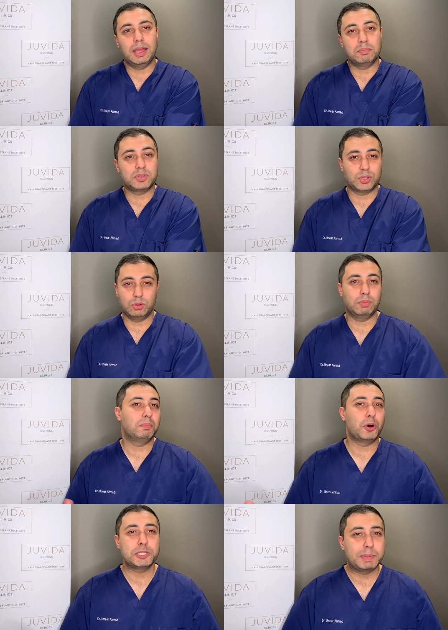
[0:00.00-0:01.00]
So
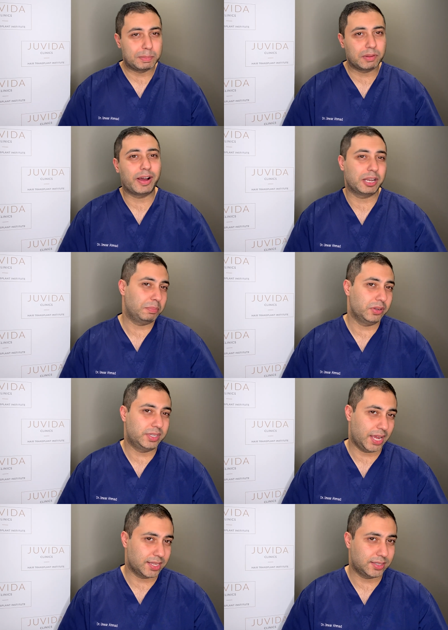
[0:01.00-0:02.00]
most people have had a blood
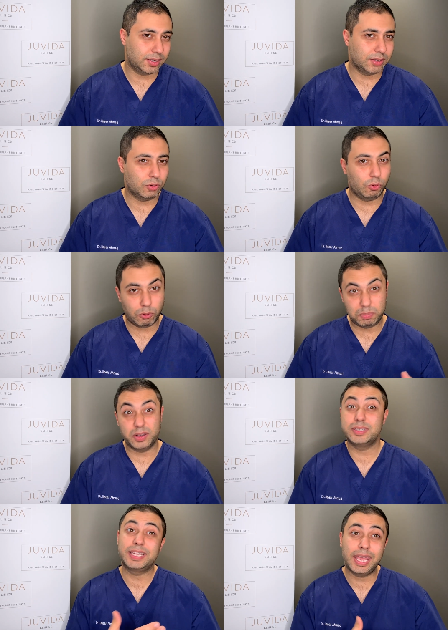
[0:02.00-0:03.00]
test done or
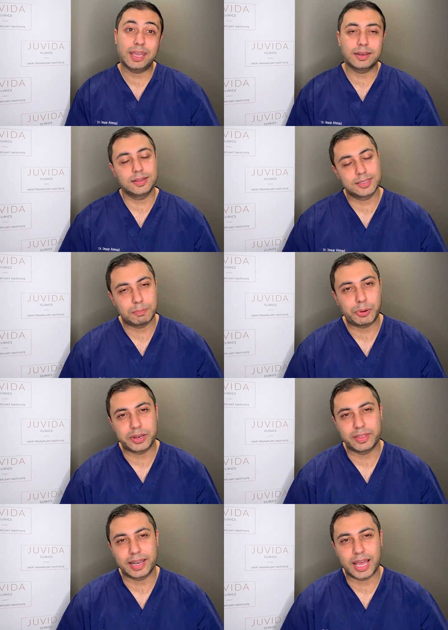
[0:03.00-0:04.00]
blood taken at some point in
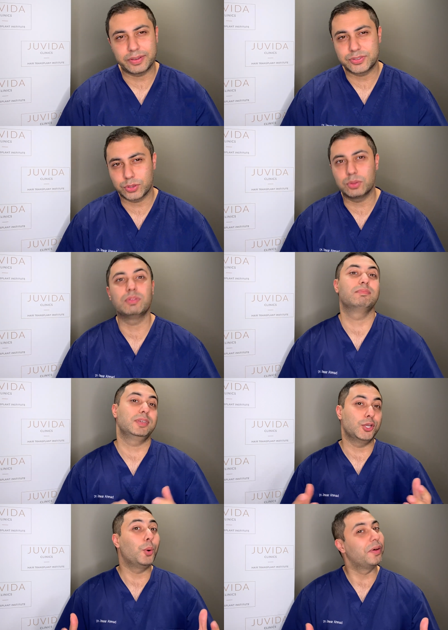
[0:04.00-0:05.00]
their lives, so you
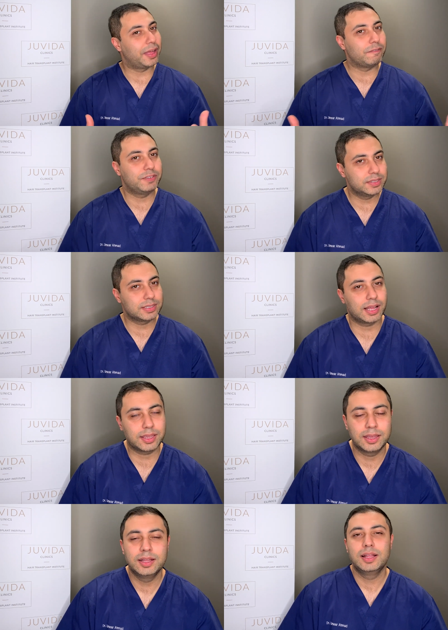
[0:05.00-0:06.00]
know what that feels
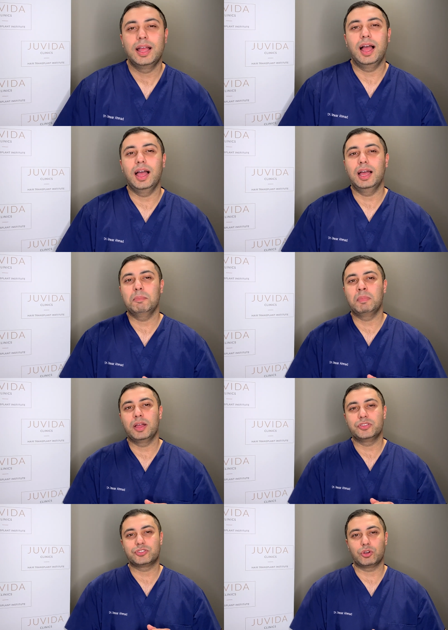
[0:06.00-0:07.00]
like.
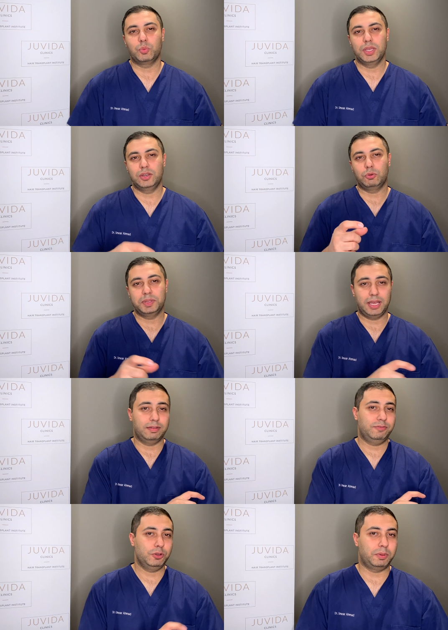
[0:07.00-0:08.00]
And so we normally get a
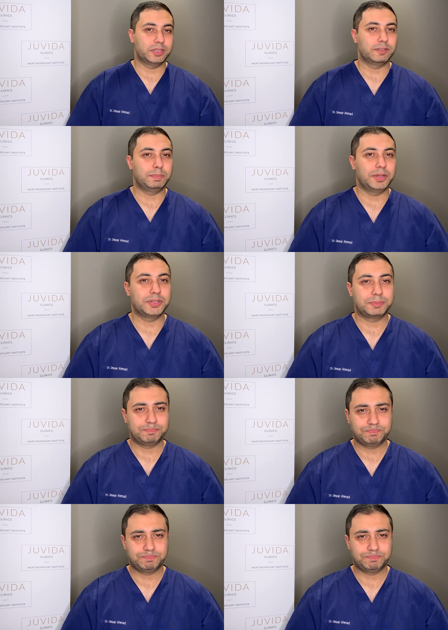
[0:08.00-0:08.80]
few bottles of blood.